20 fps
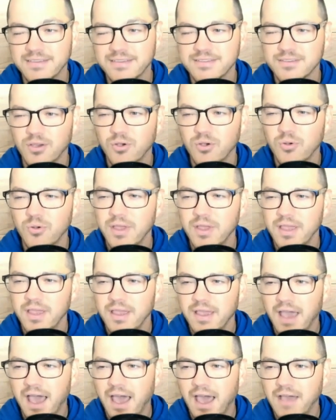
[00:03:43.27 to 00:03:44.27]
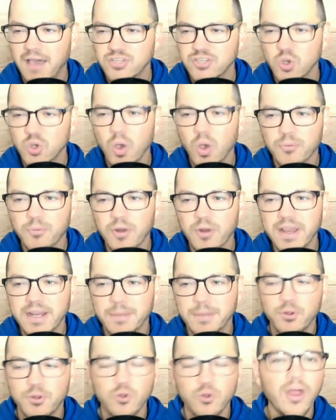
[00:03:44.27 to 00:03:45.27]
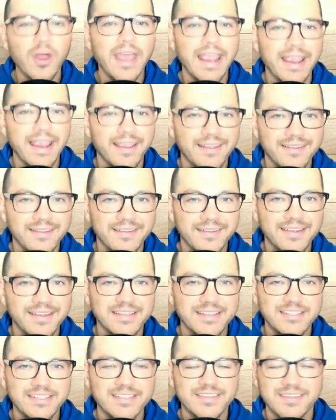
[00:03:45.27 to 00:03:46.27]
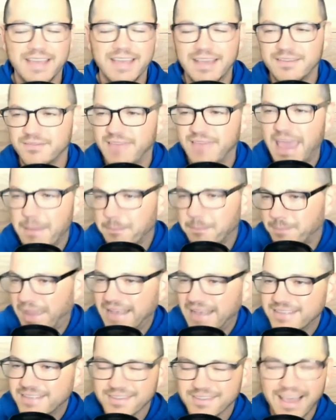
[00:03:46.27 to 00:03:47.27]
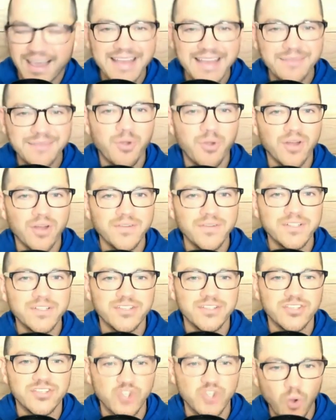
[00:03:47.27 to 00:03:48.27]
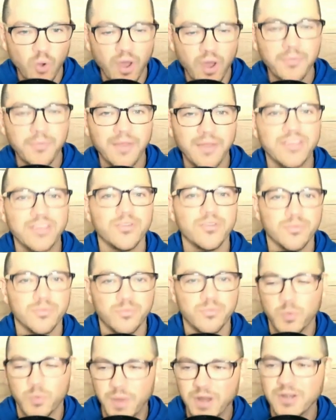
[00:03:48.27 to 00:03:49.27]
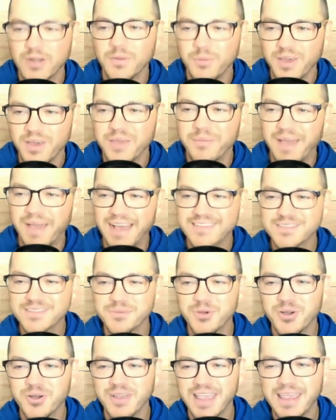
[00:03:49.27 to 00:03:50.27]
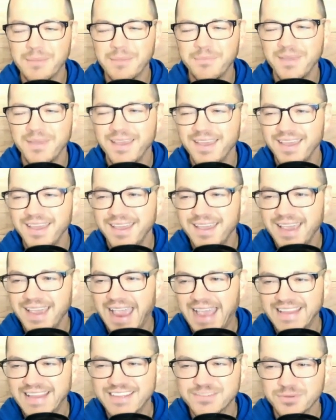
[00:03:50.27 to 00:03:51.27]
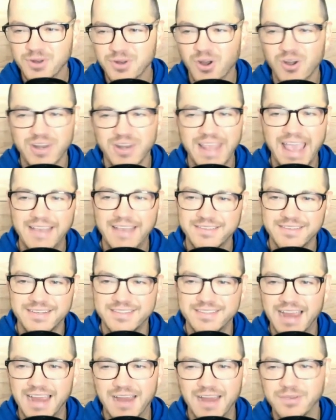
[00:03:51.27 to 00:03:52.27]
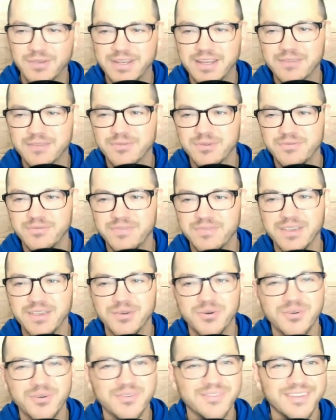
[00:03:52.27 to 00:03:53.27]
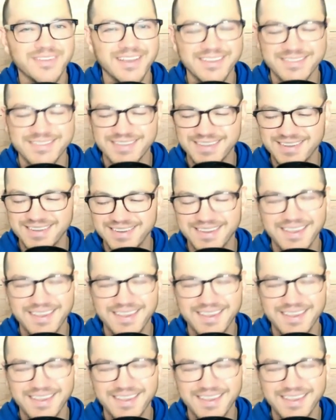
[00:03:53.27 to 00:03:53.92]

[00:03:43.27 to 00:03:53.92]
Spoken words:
So show up ready to play. Just that baseline part of it, just show up like you're prepared to play a basketball game. And this one already has an entirely different feel, doesn't it?